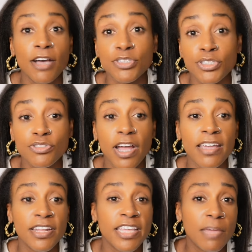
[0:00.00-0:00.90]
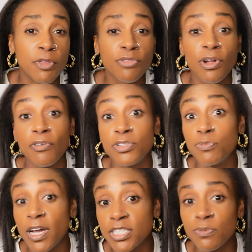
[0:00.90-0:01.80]
House of the Dragon, Game of Thrones,
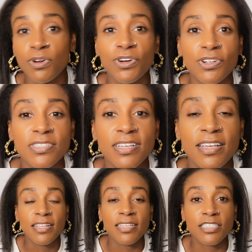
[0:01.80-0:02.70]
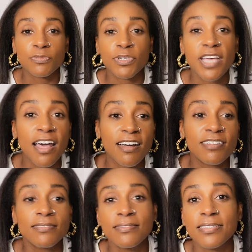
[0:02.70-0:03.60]
Westworld, Nicholas
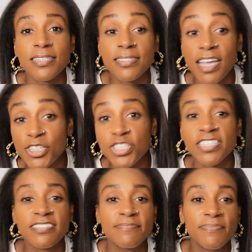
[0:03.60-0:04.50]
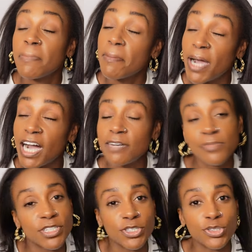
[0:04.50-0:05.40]
Bertel, Succession. My mom
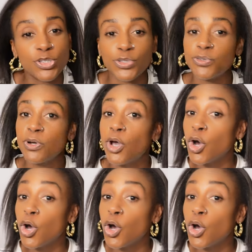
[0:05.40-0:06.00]
listened to